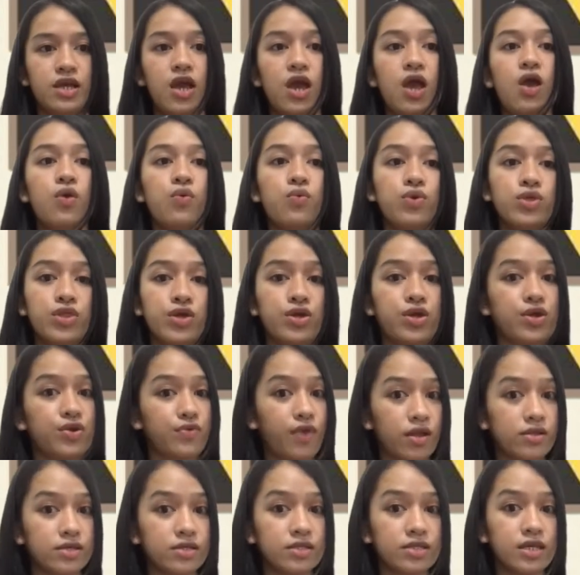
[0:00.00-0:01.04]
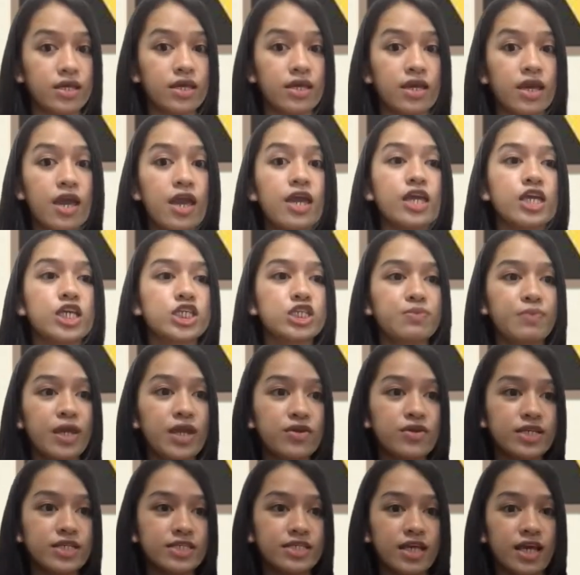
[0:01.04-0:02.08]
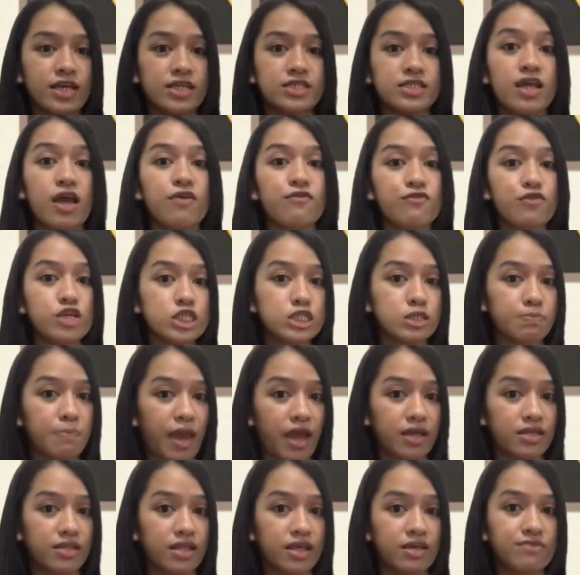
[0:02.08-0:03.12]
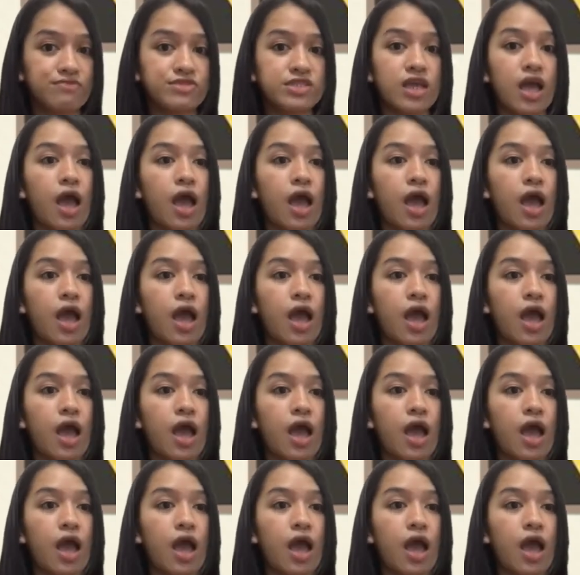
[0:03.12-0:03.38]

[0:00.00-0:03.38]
with their heredity, experiences, perspectives,